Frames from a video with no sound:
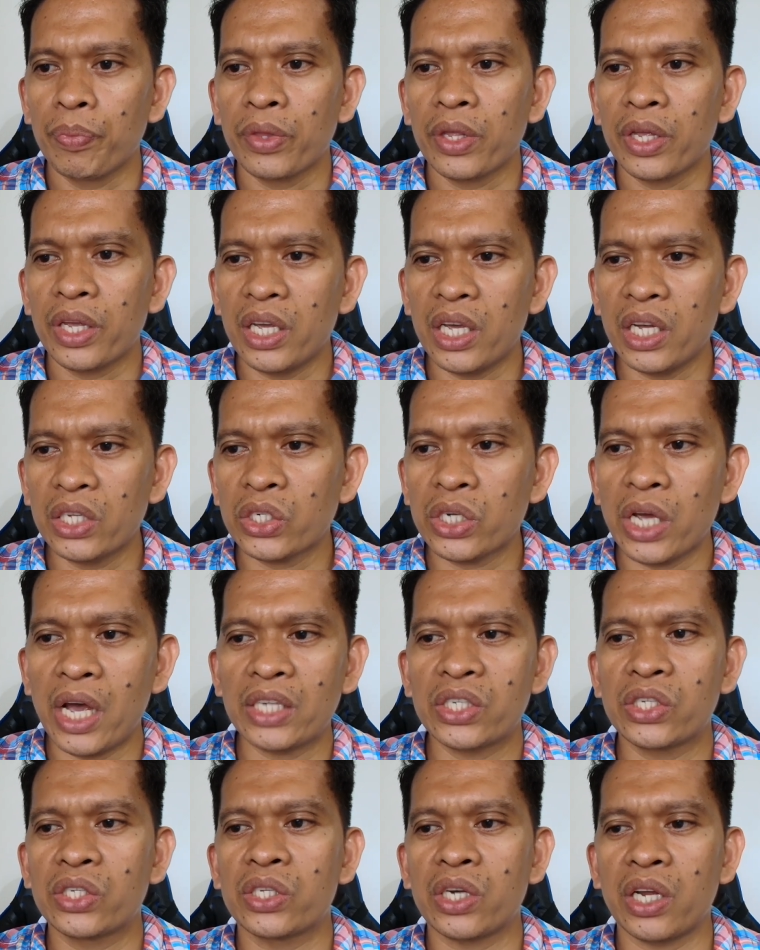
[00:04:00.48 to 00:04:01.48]
Each
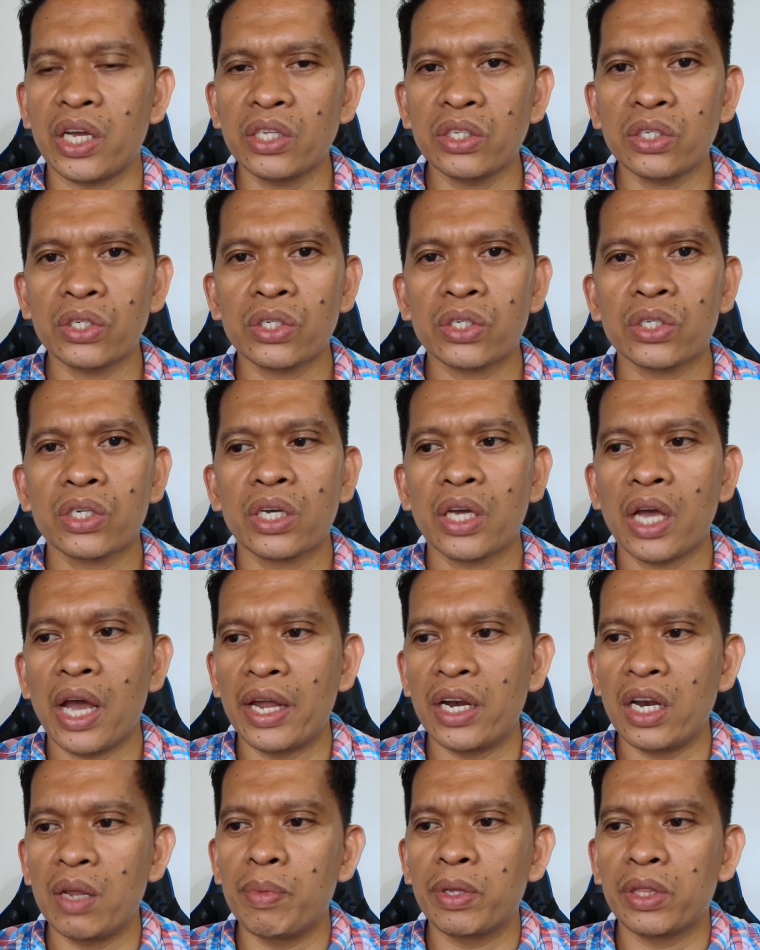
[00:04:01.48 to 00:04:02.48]
has strengths
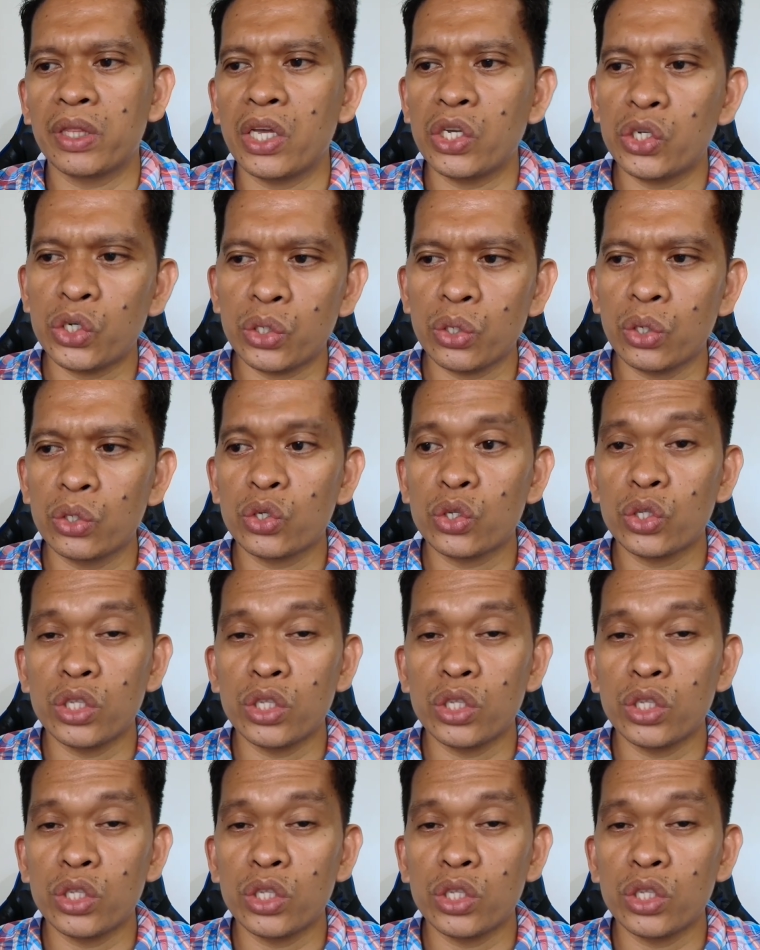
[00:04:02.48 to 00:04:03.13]
and limitations